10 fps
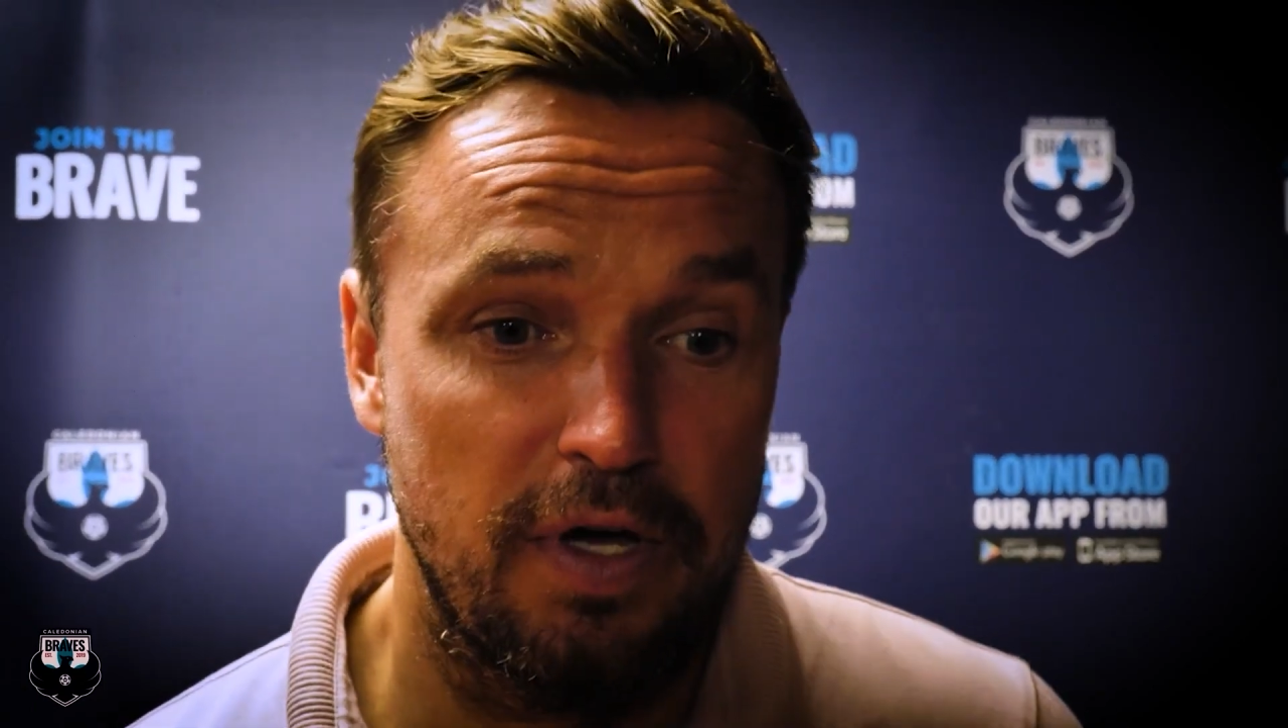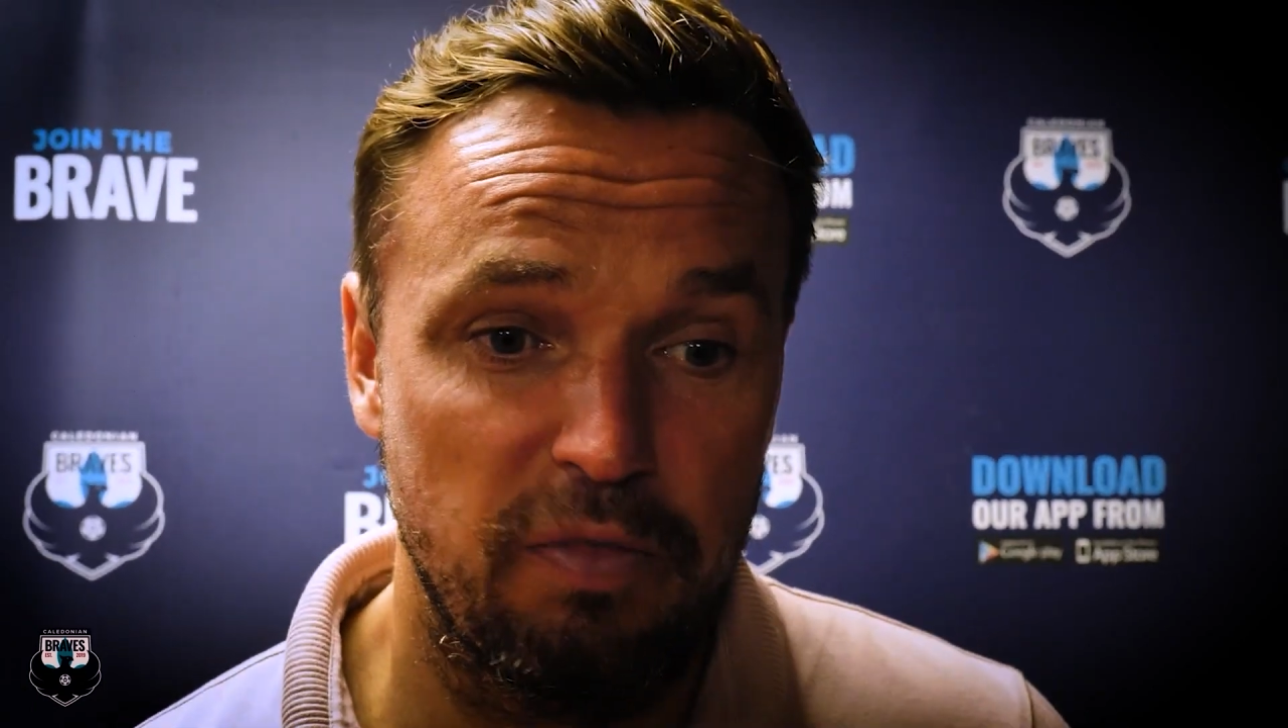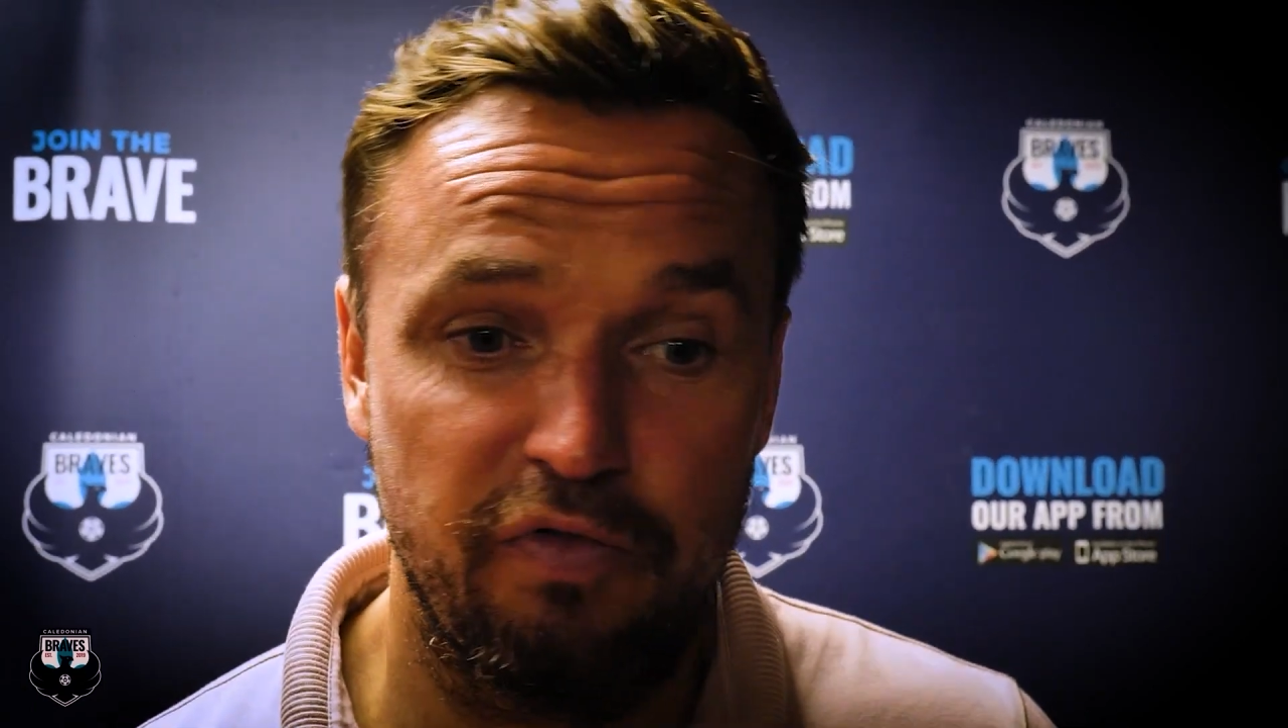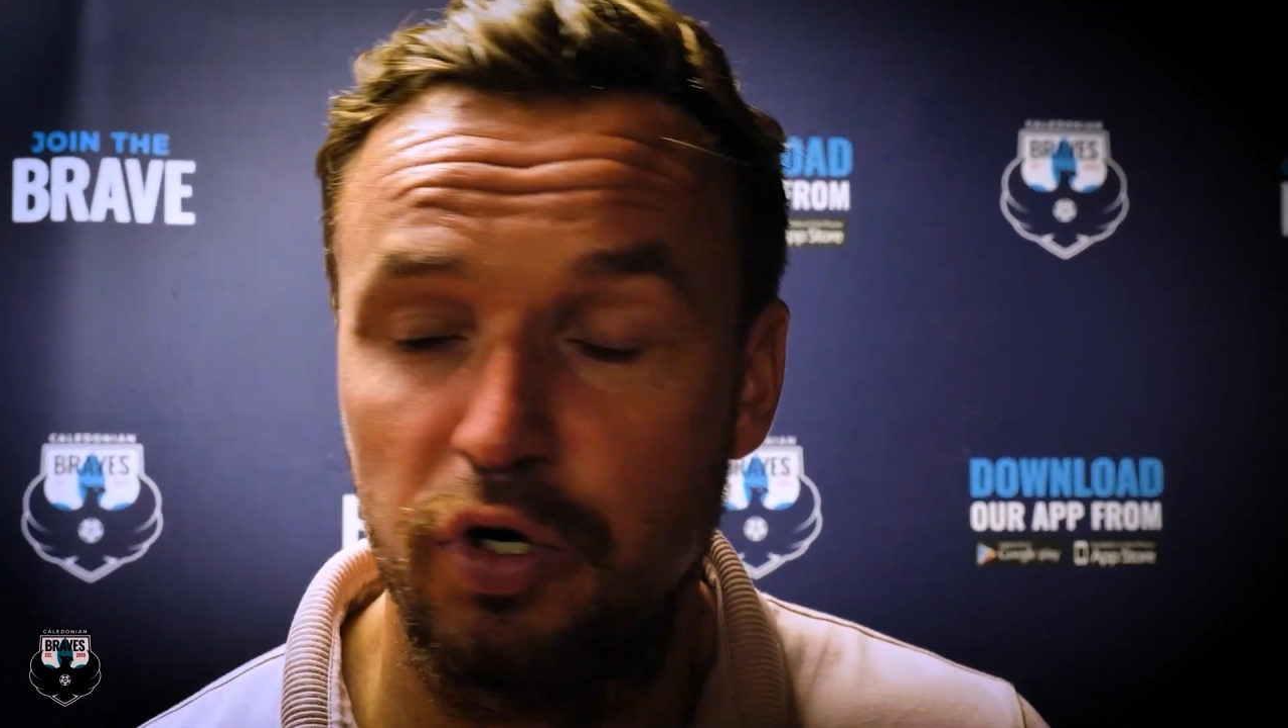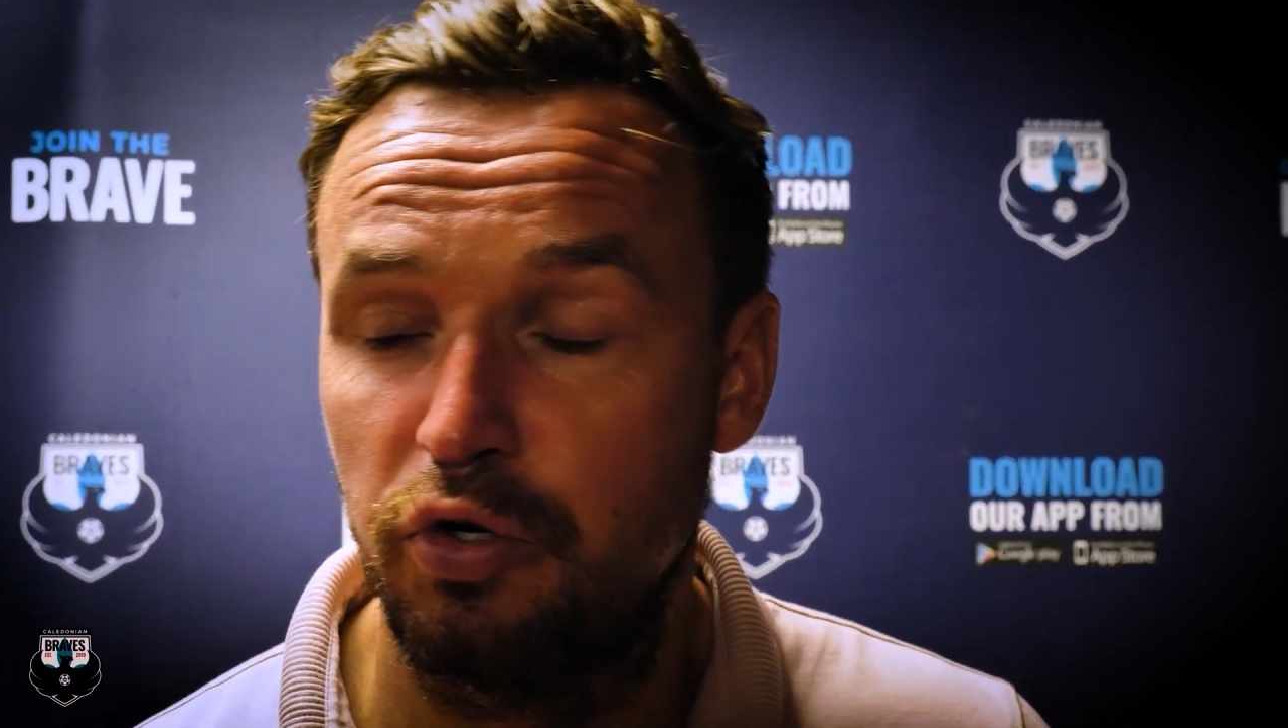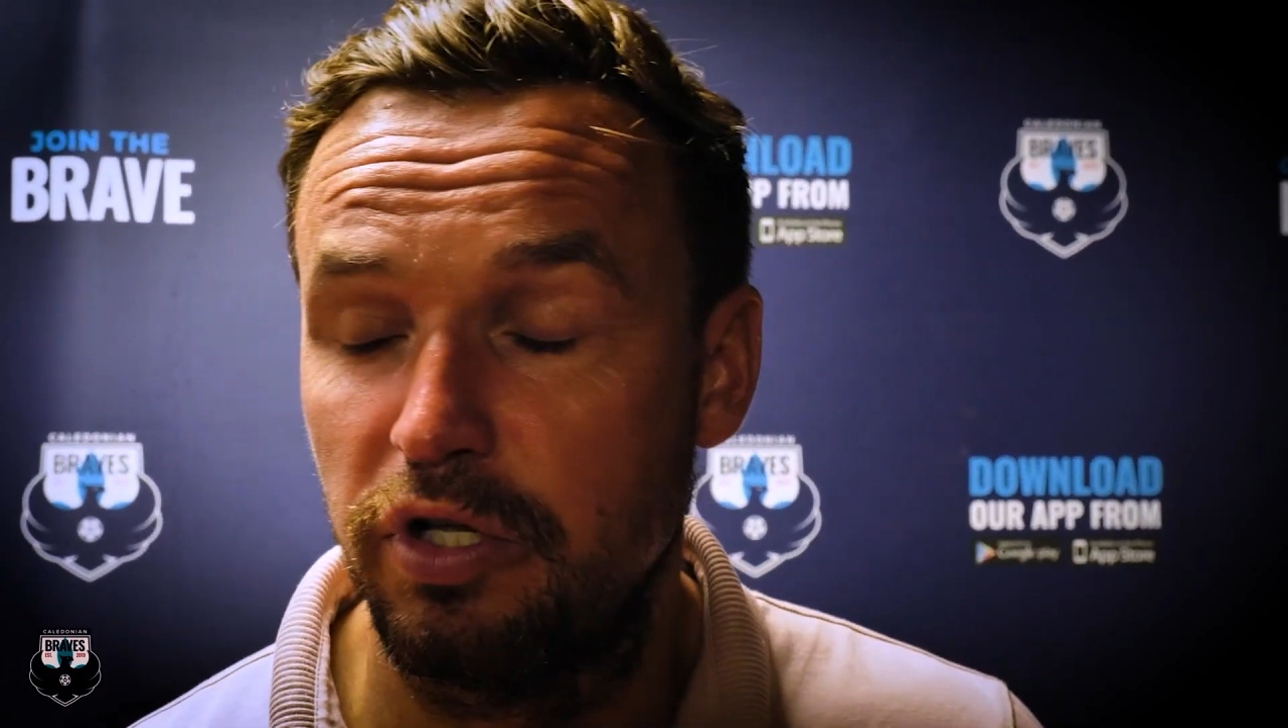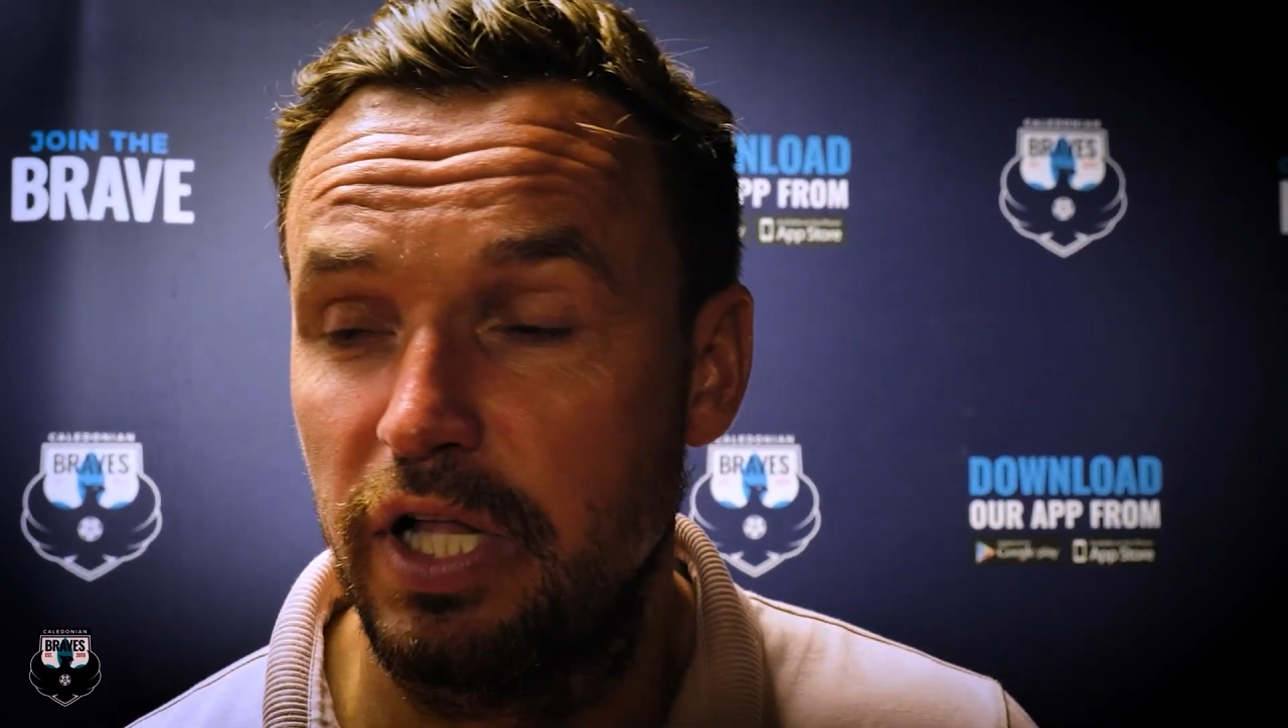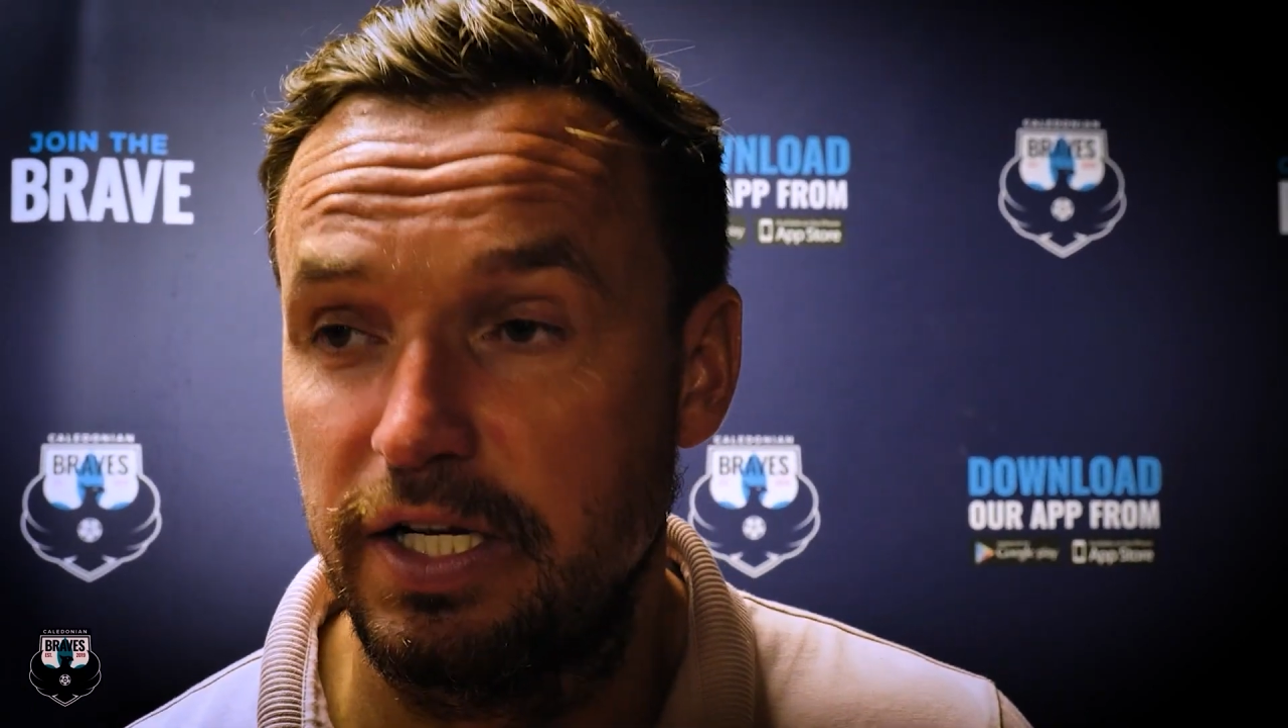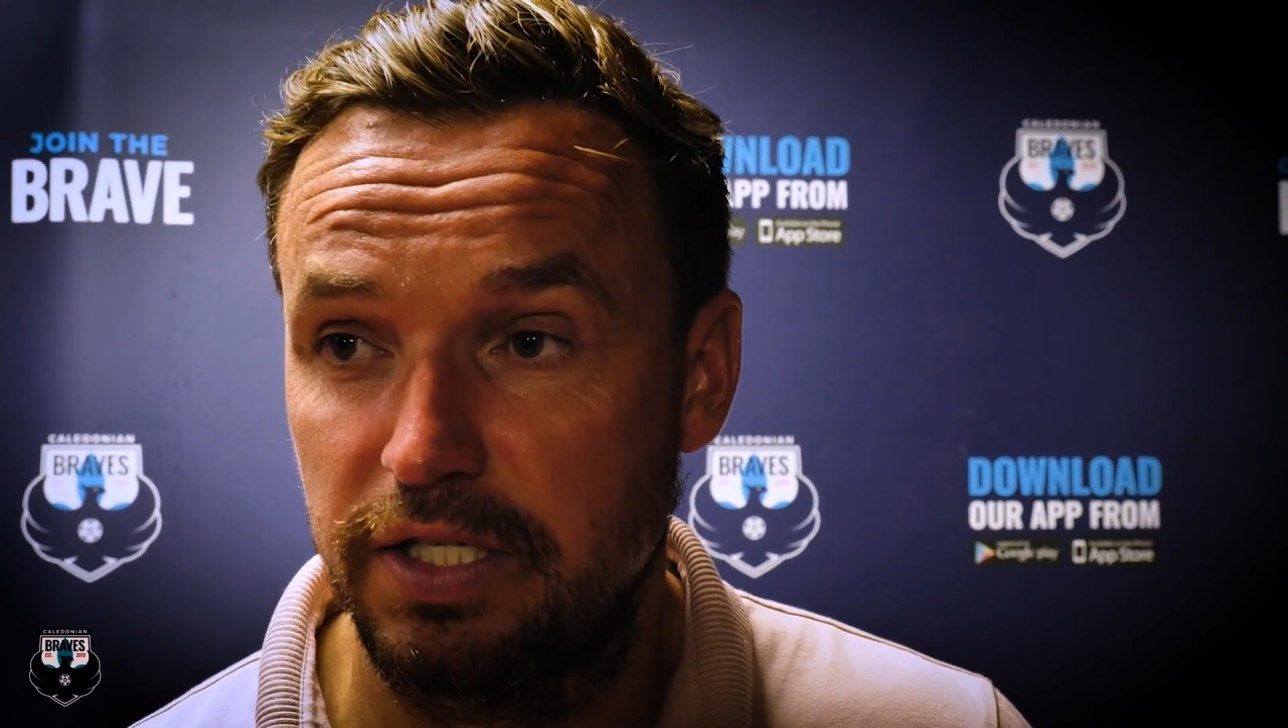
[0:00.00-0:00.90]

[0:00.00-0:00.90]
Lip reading: and we've got to utilise